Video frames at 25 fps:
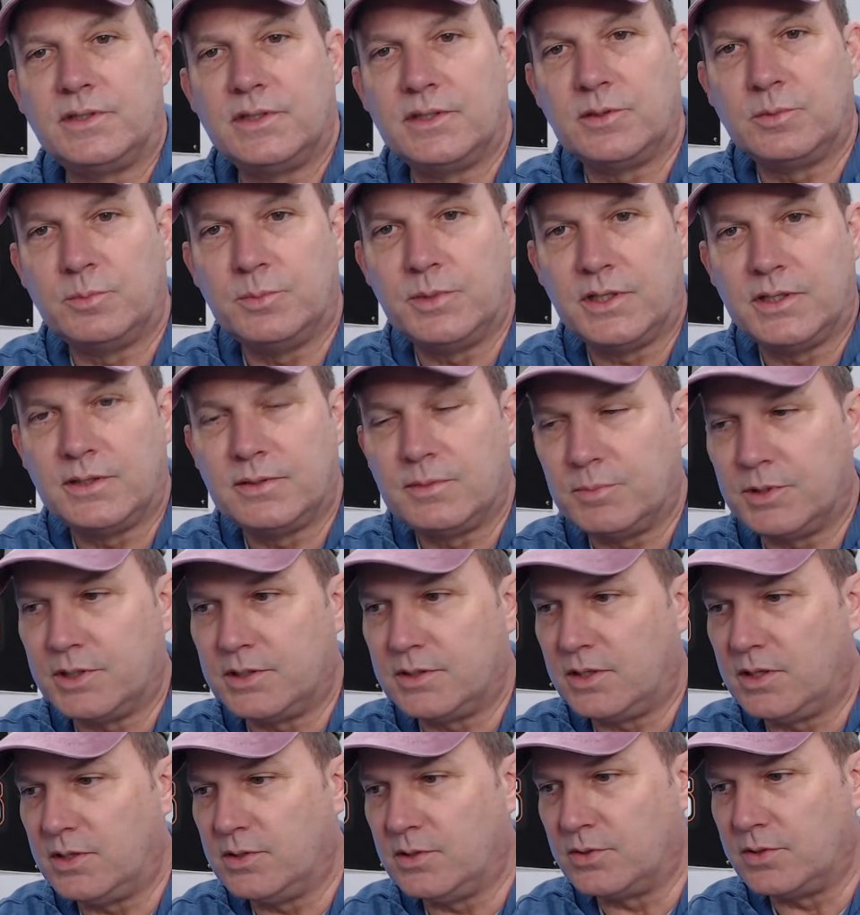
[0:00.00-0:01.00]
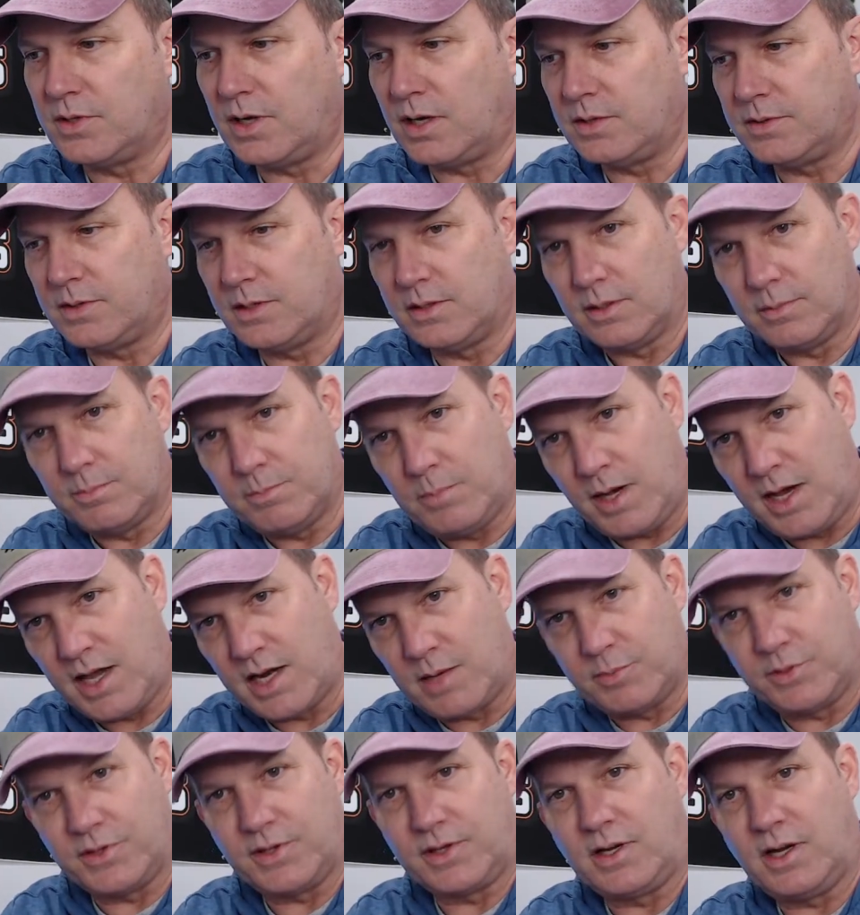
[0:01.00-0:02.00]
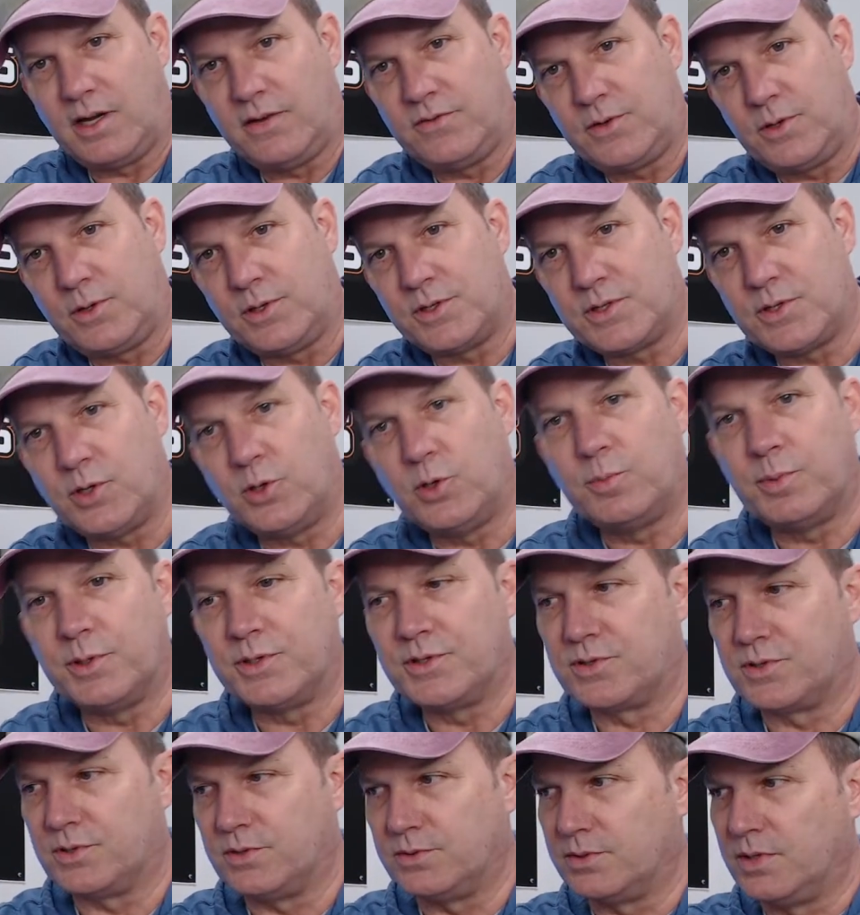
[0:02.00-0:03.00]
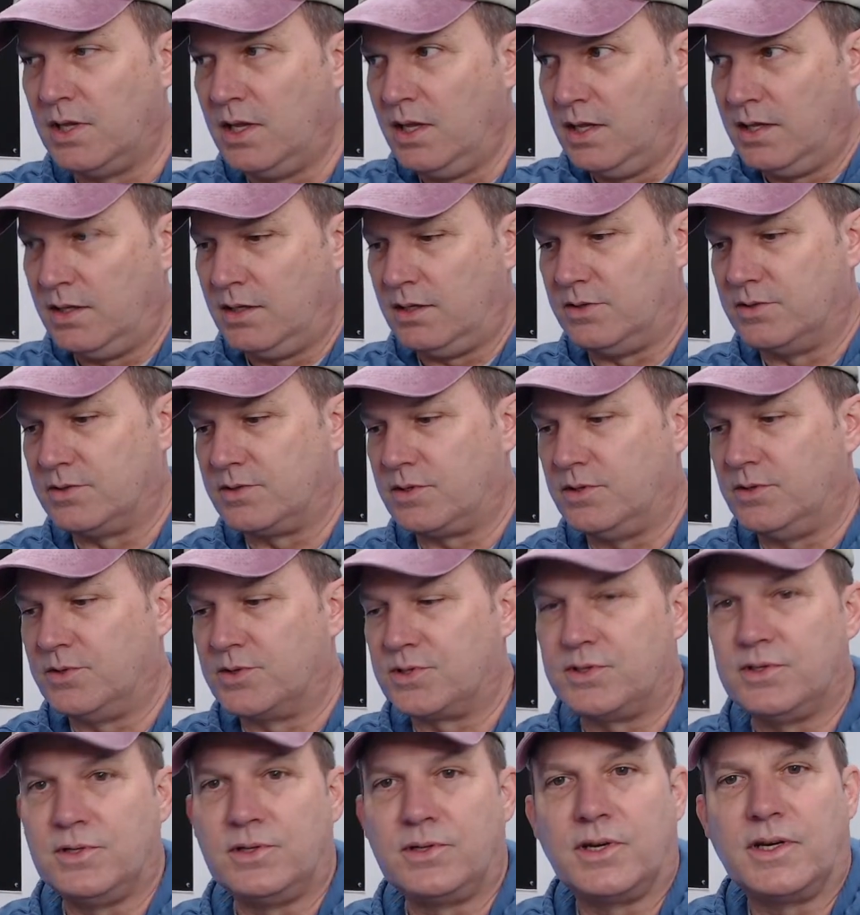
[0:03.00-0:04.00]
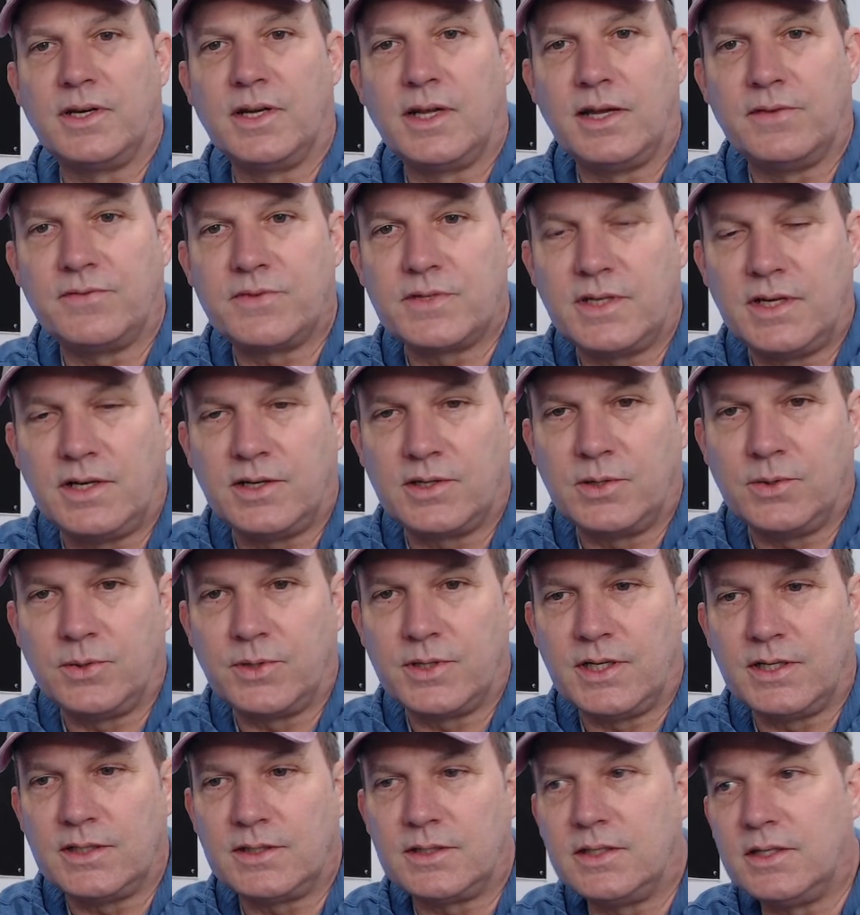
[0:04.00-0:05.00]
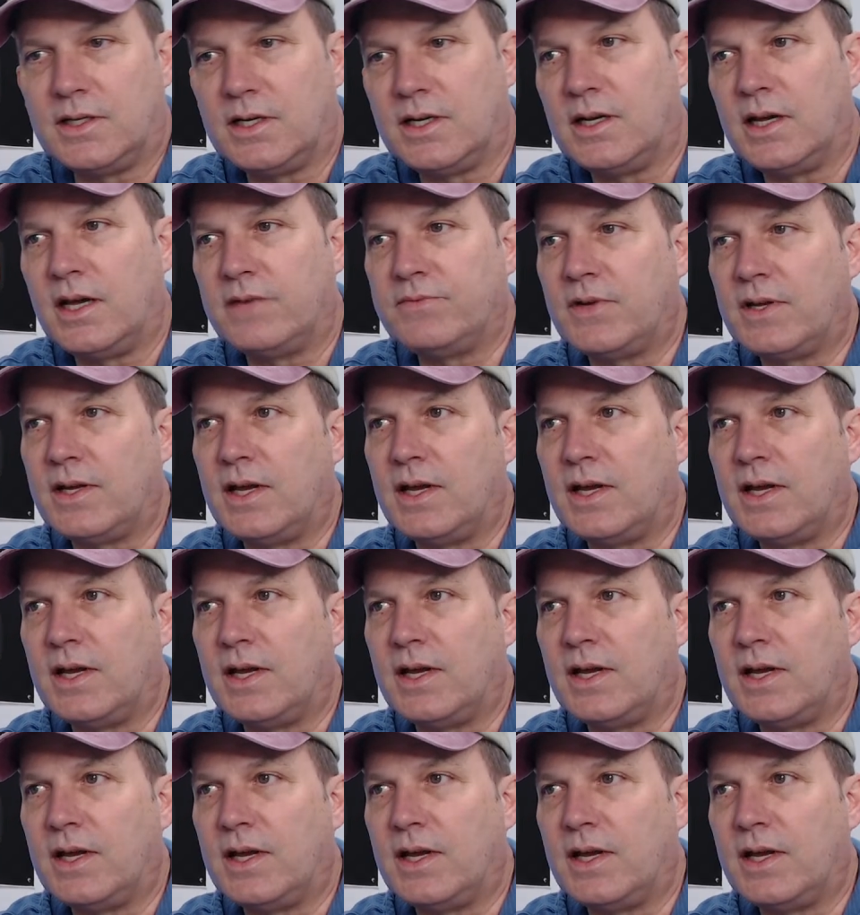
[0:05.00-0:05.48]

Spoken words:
a little bit. But, you know, the bottom of the golf cart's open, so you're still going to have sound going out there.